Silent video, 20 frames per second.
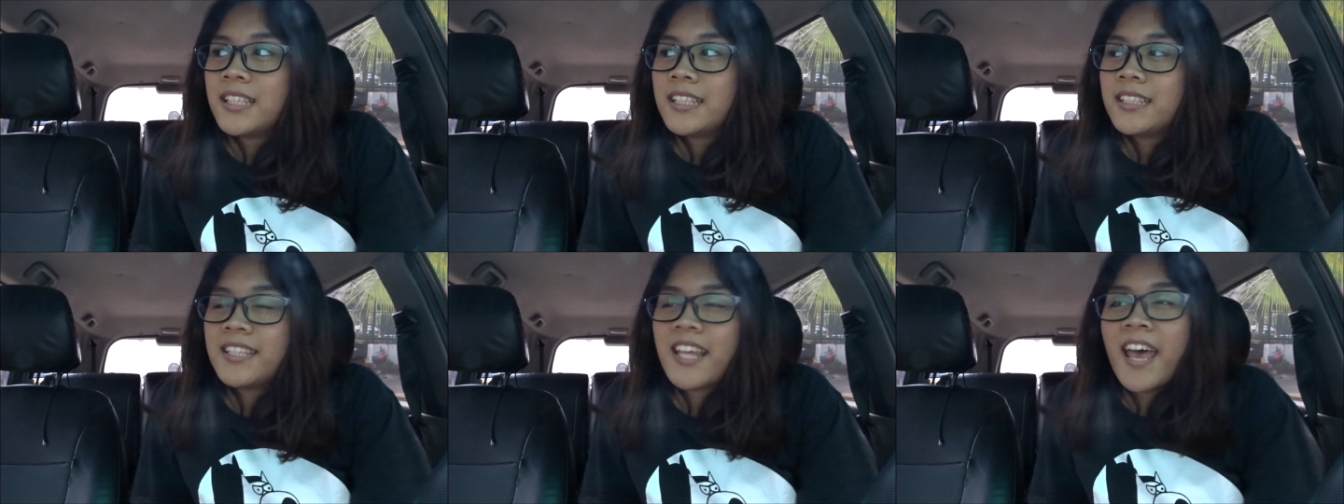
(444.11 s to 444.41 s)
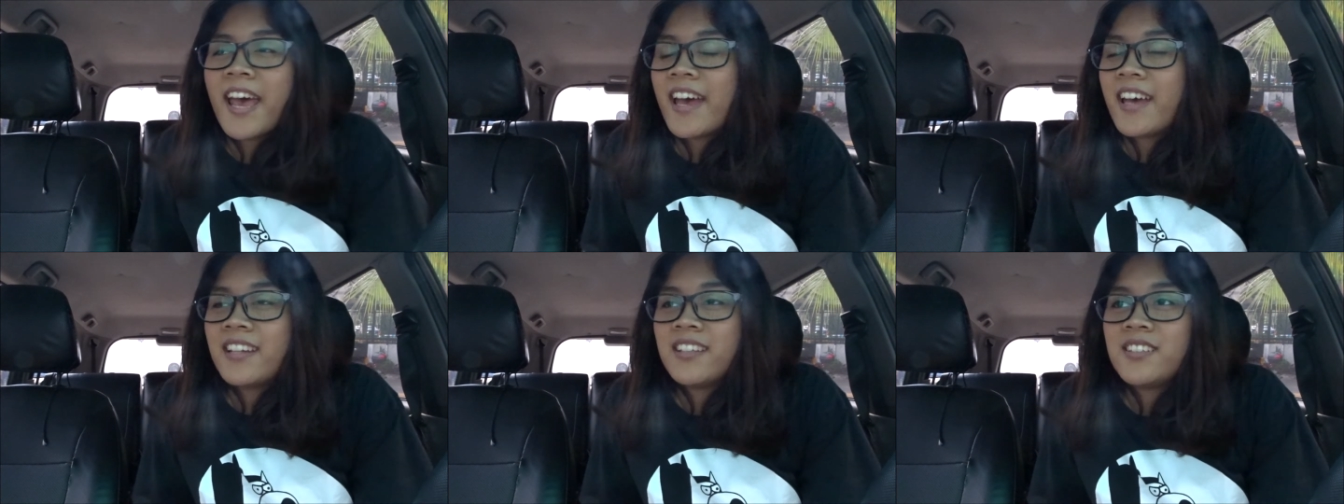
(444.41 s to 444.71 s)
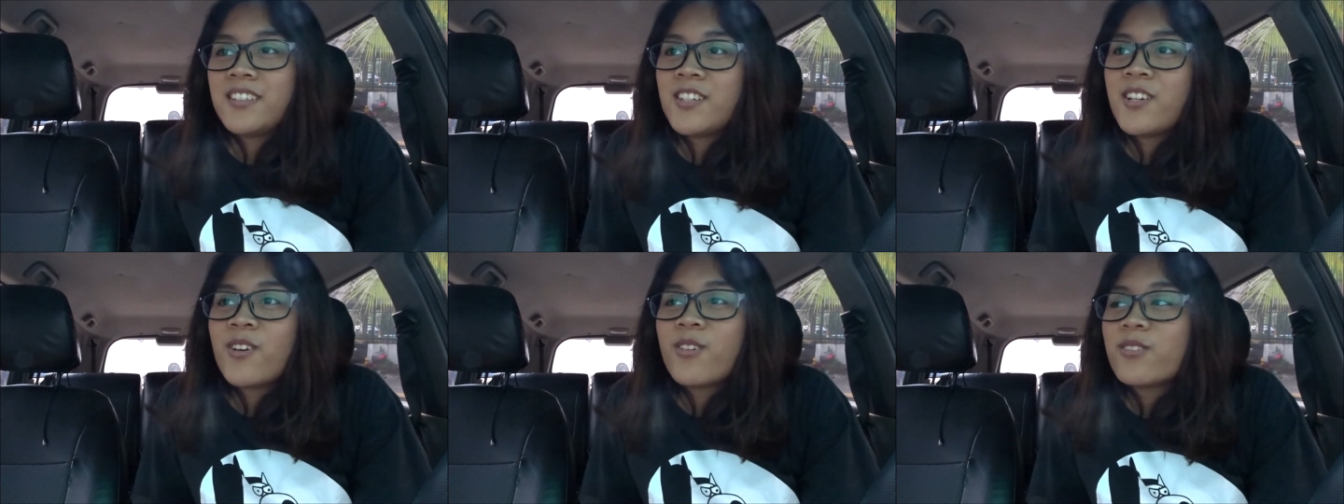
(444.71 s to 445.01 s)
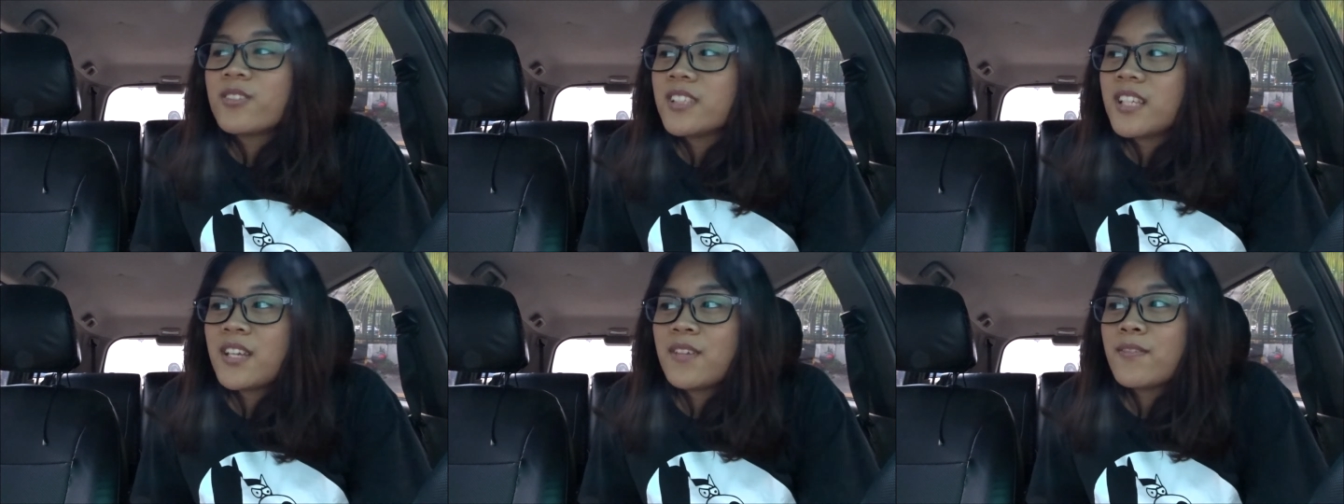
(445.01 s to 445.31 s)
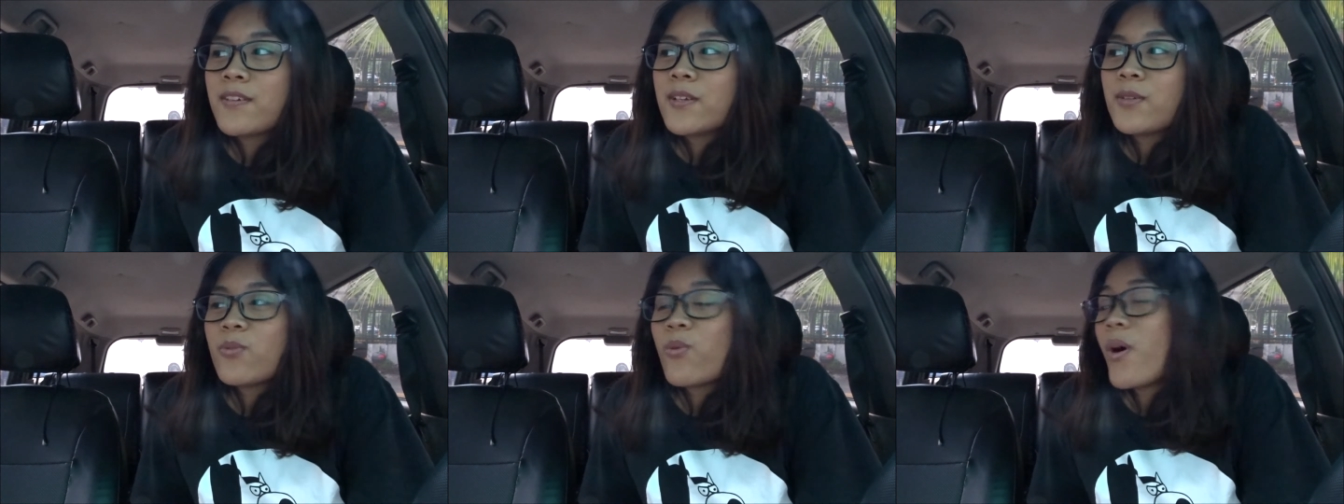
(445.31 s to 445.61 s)
Dad, you don't
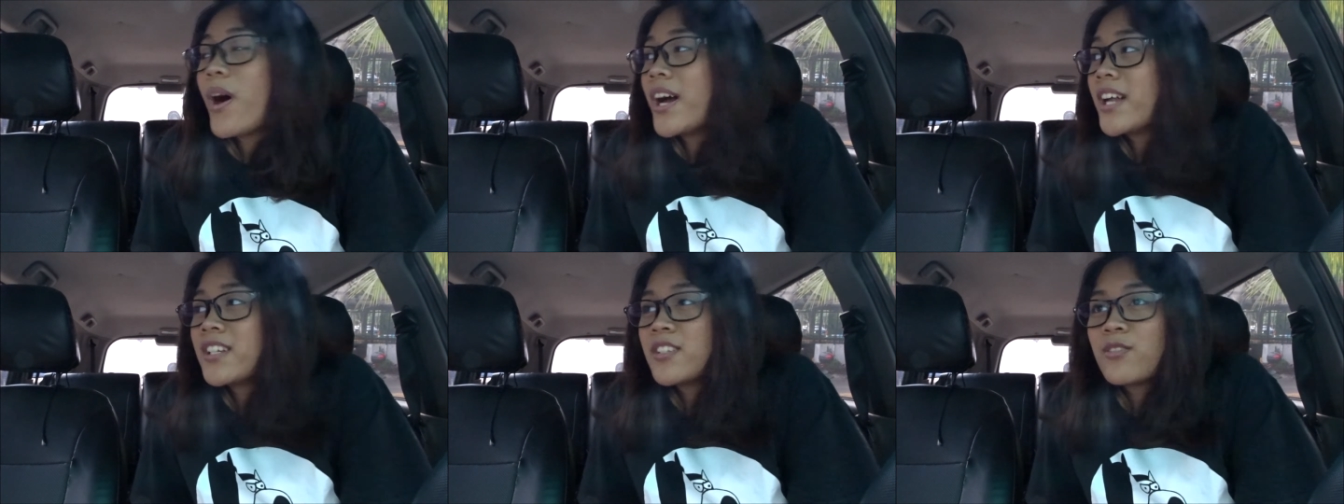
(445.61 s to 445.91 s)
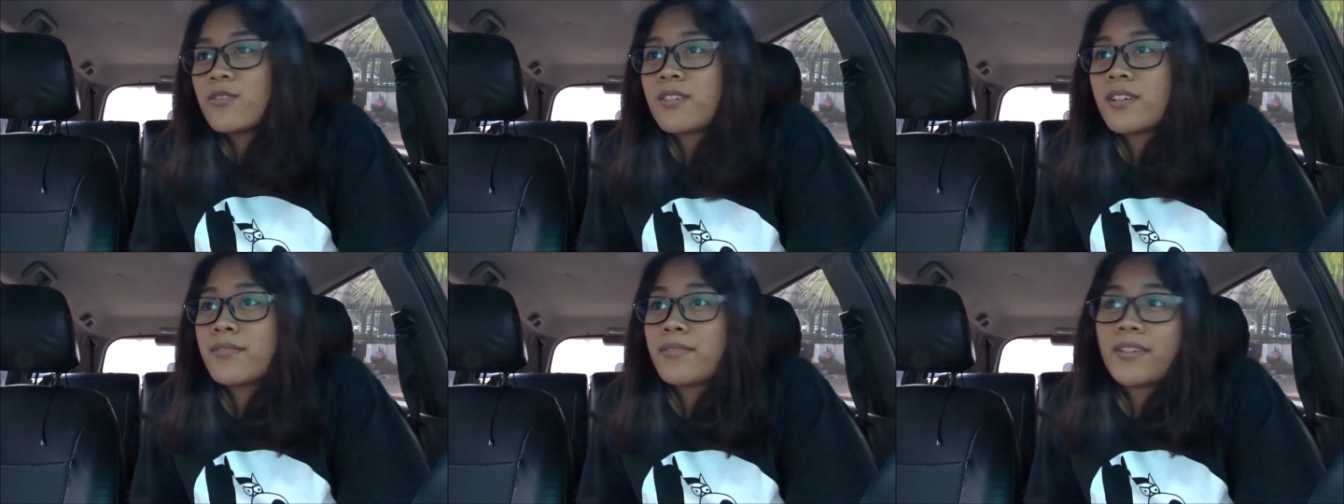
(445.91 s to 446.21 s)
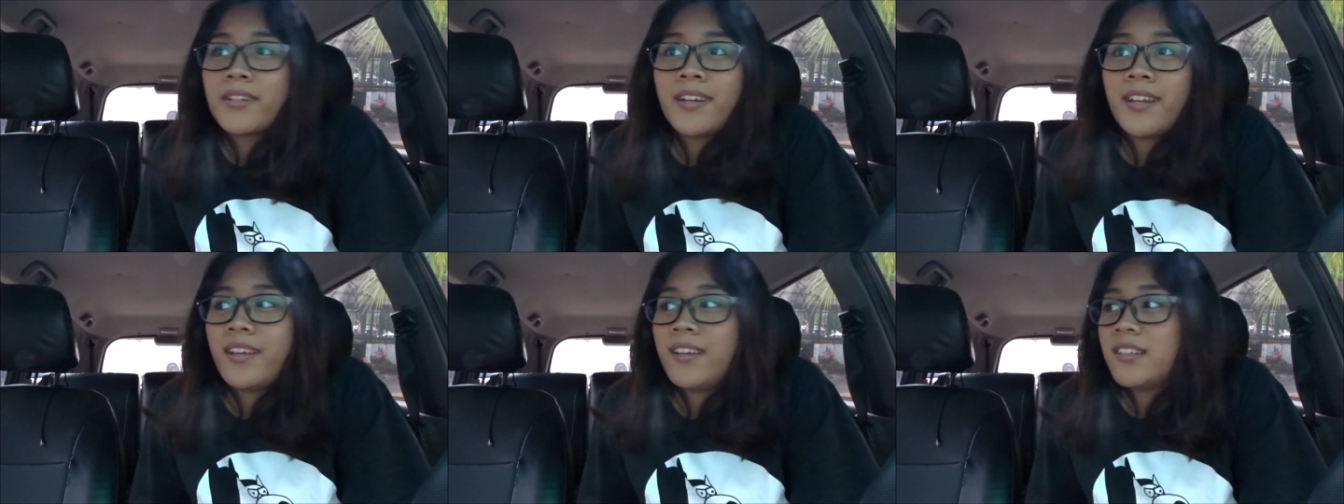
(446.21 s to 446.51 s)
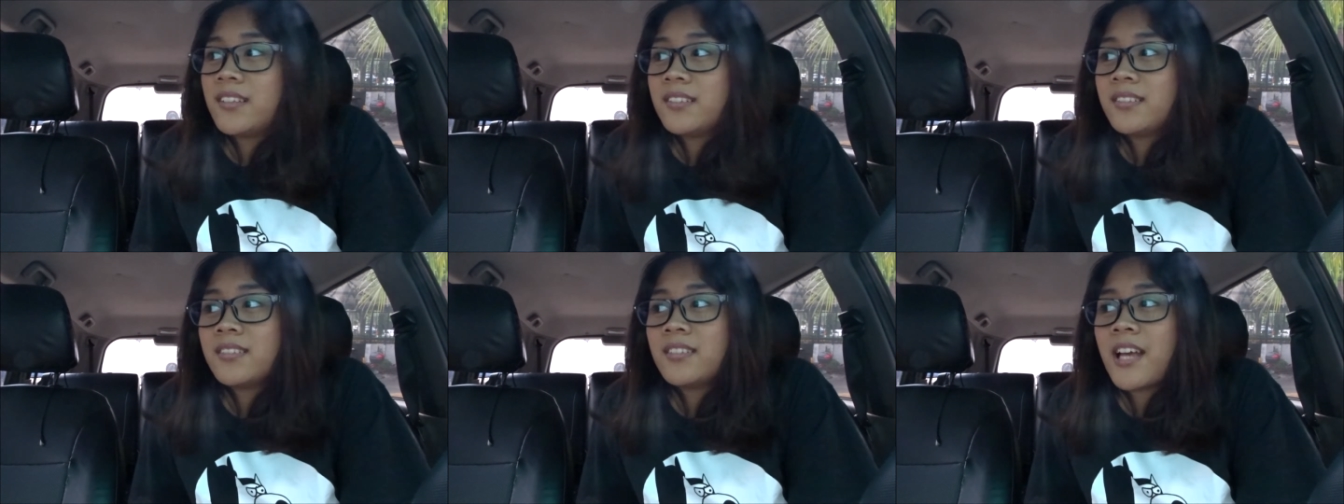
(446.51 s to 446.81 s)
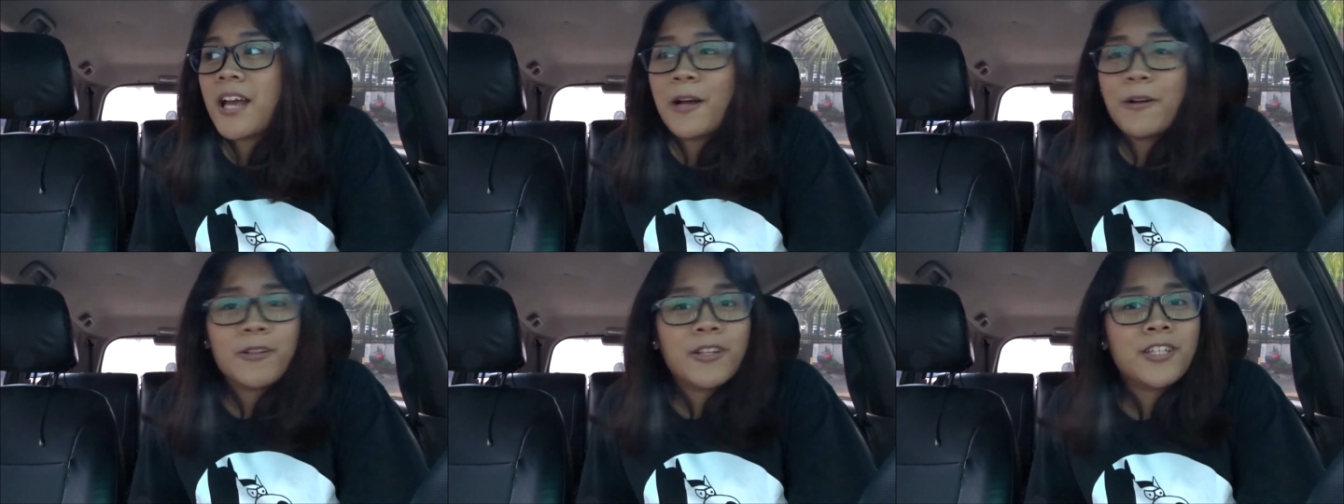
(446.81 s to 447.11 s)
even watch Riverdale.
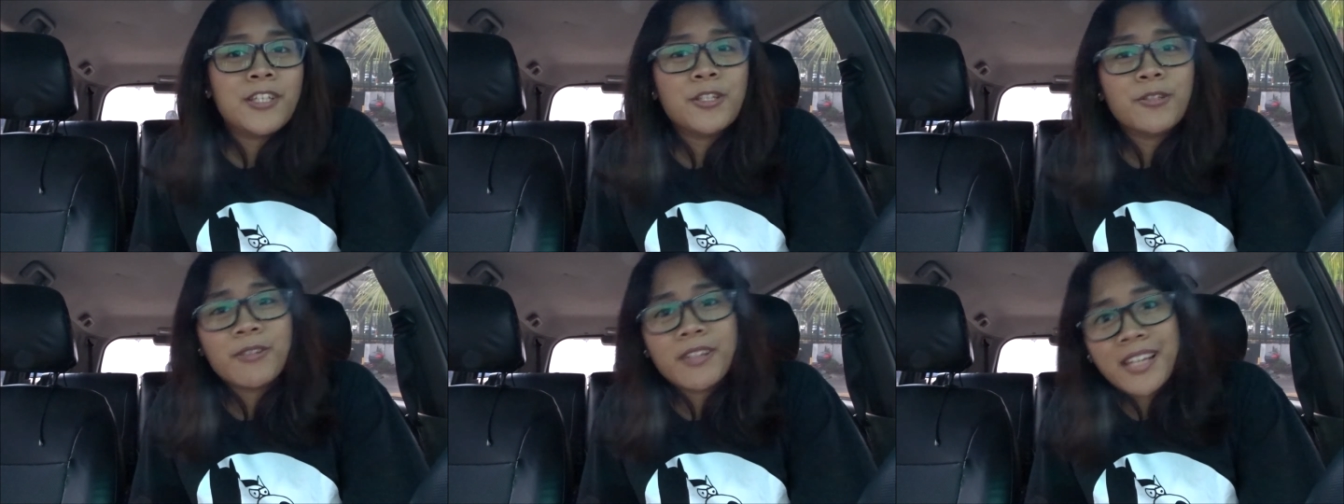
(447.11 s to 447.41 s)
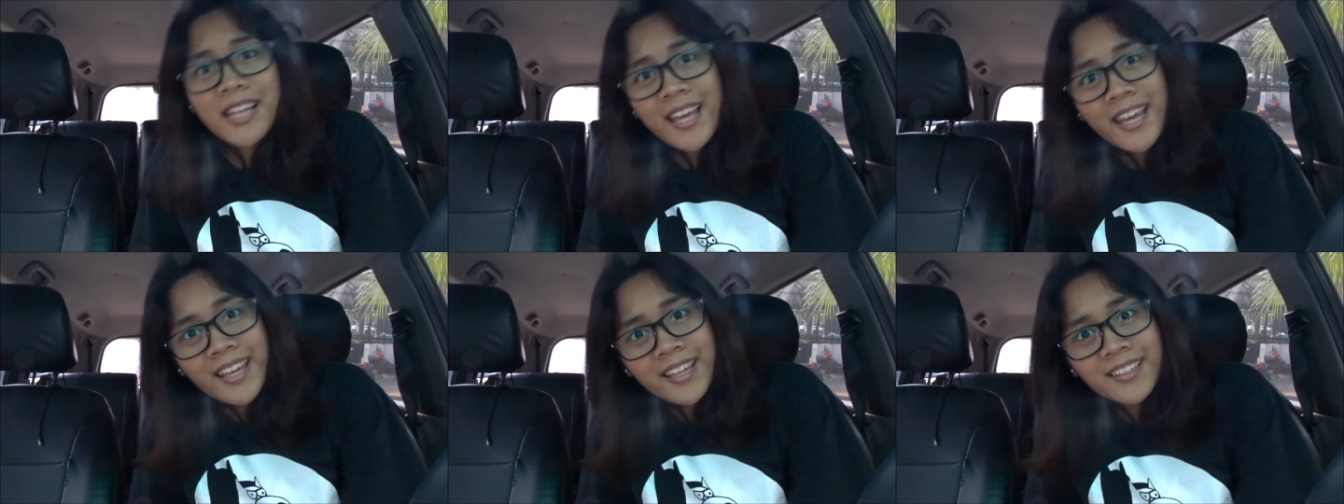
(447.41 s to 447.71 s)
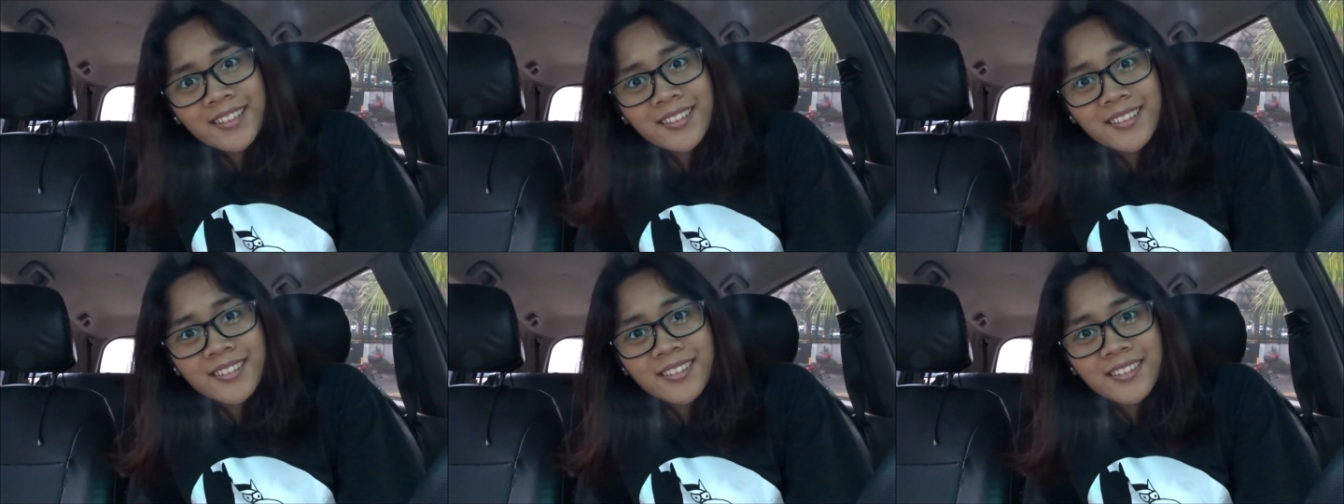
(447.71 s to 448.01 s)
How can you relate?